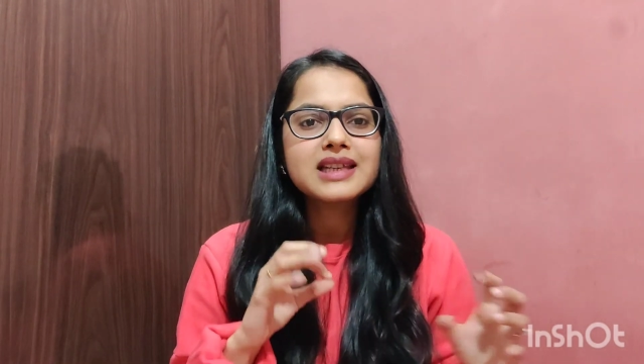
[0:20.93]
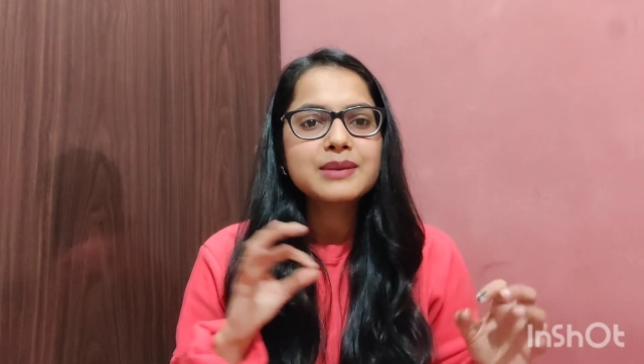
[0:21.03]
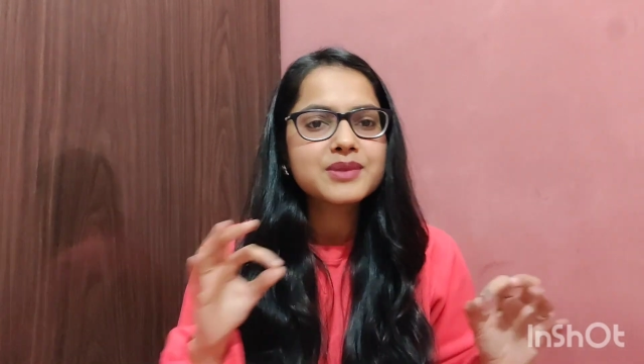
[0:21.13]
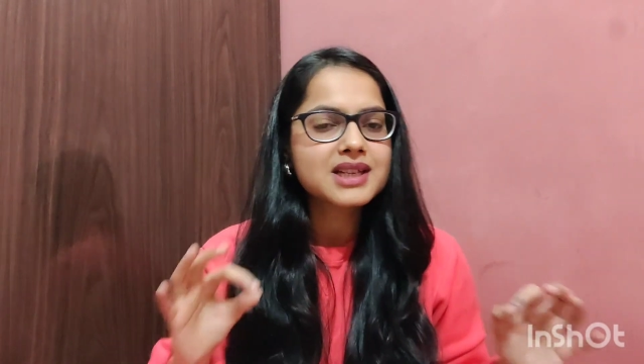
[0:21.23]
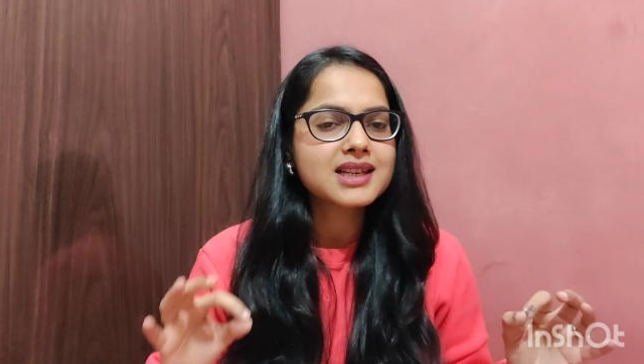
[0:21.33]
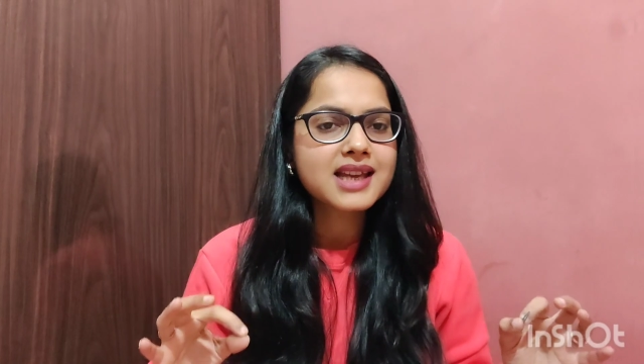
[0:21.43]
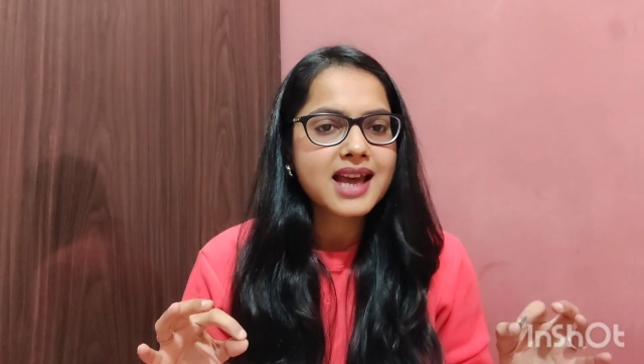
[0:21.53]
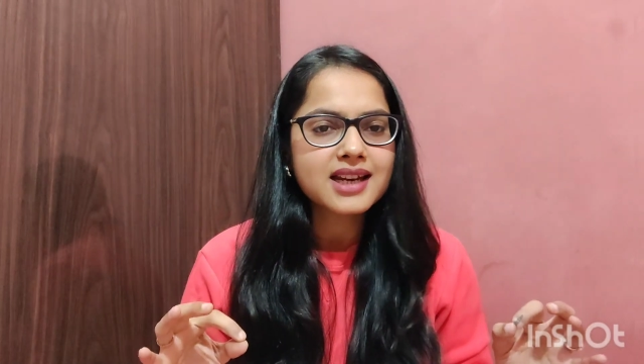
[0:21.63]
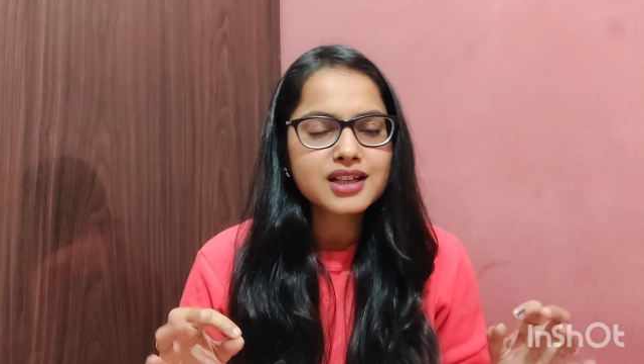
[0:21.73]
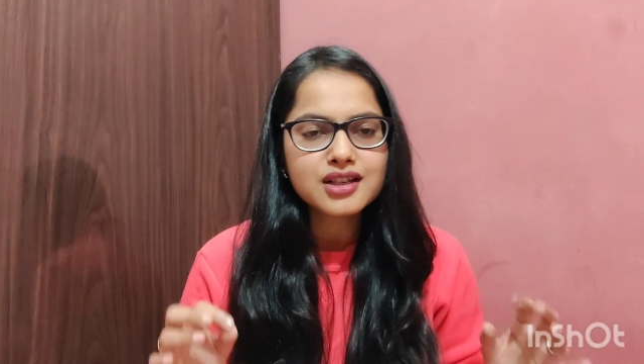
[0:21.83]
deep
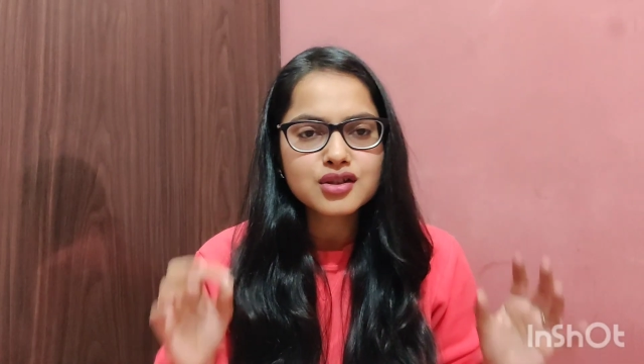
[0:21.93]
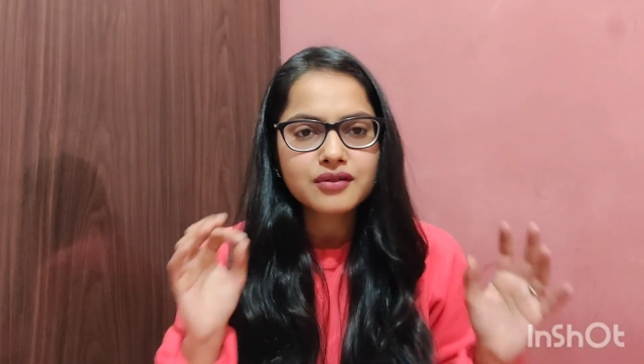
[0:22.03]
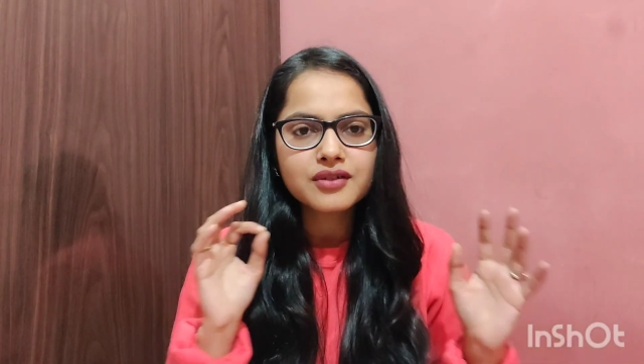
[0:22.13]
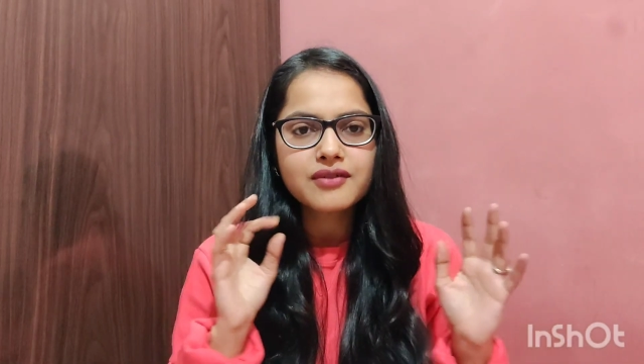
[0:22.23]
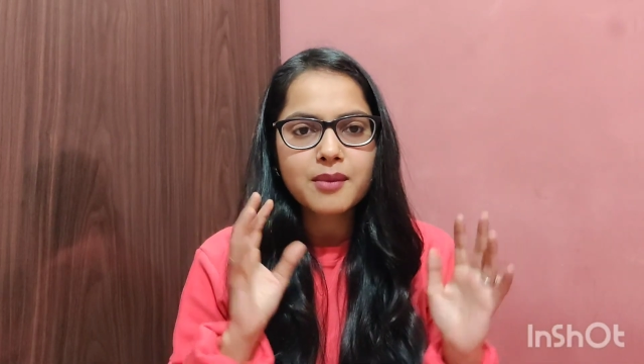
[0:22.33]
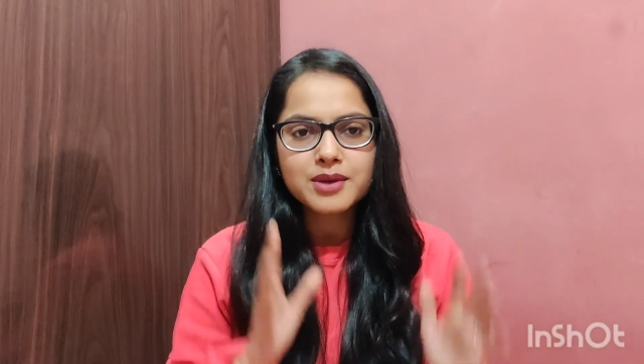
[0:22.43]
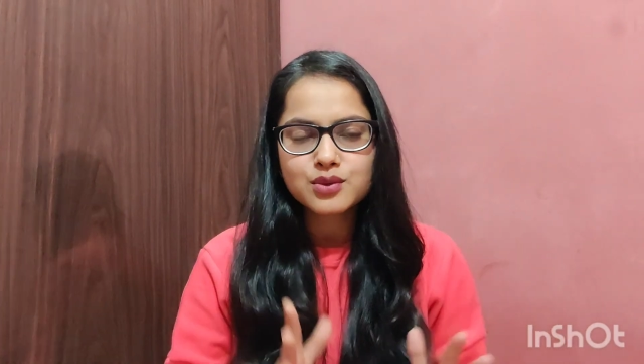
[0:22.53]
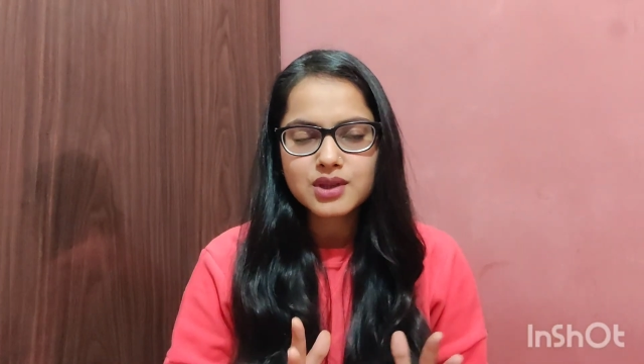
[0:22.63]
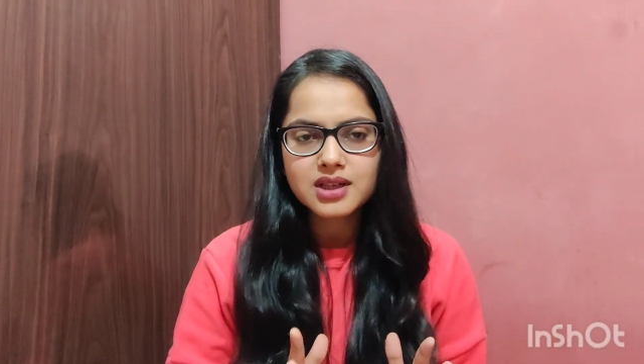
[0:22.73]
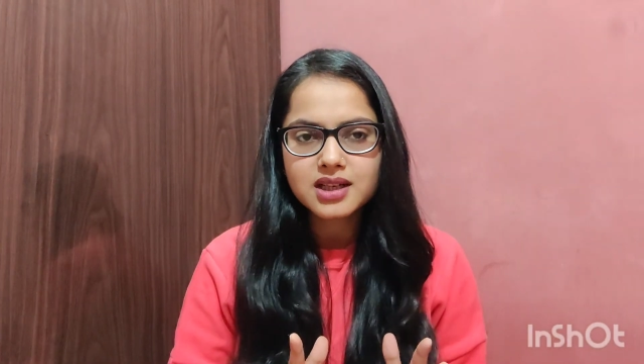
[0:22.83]
technicalities of the
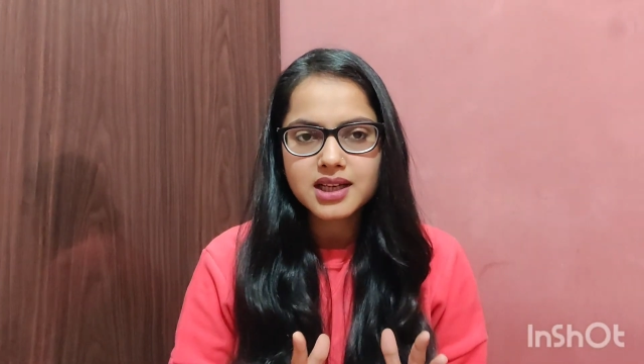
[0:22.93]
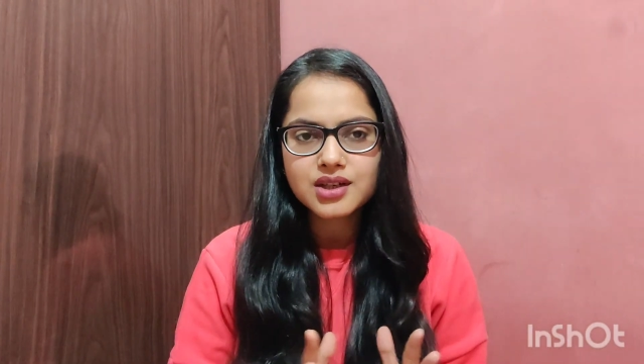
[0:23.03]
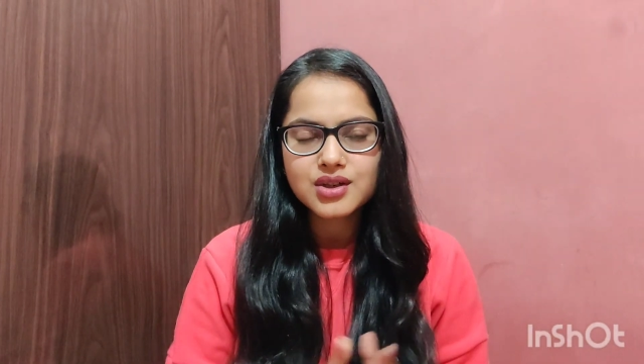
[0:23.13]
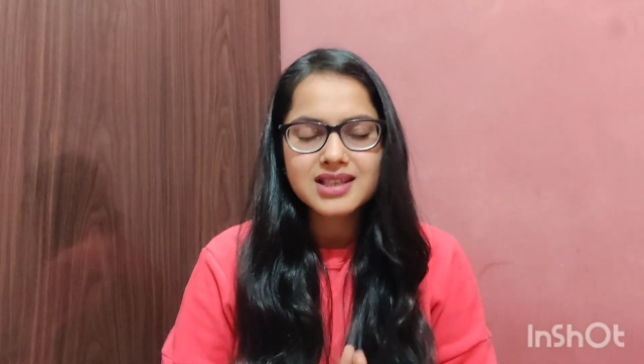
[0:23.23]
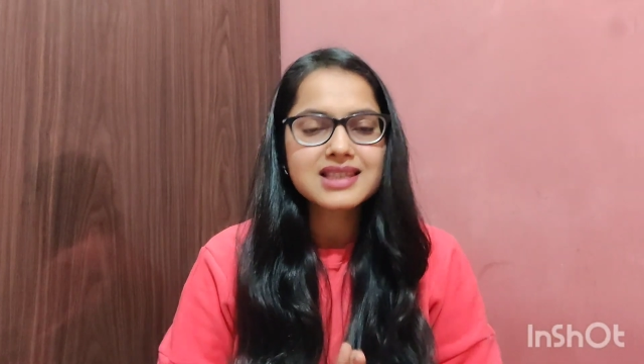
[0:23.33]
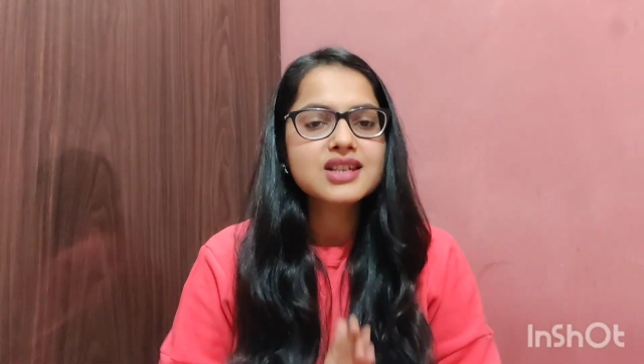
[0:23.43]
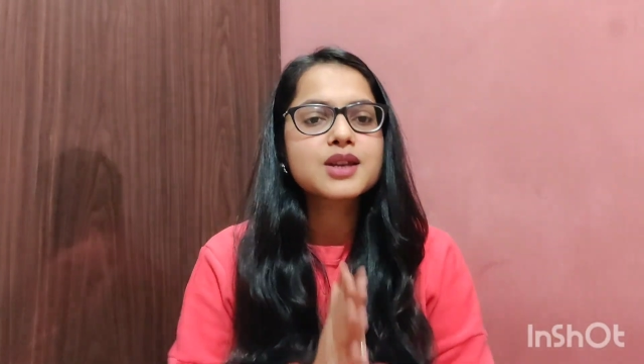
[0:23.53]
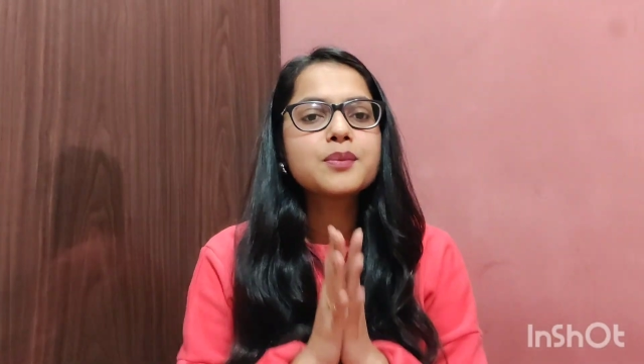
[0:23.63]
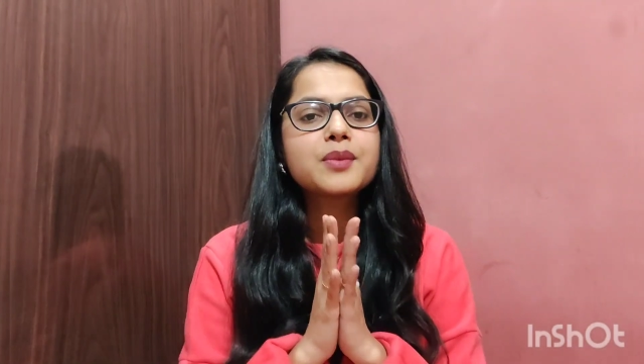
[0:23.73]
pharmaceutical industry,